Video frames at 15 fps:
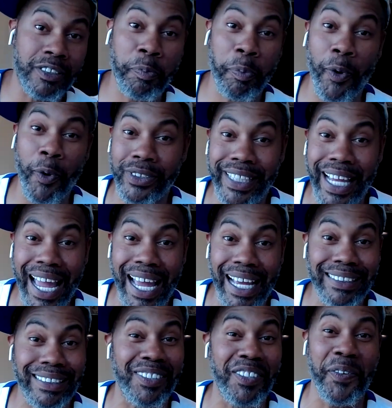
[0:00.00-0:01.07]
sports
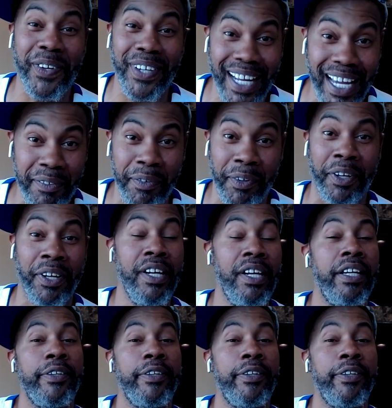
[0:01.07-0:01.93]
casting or whatever.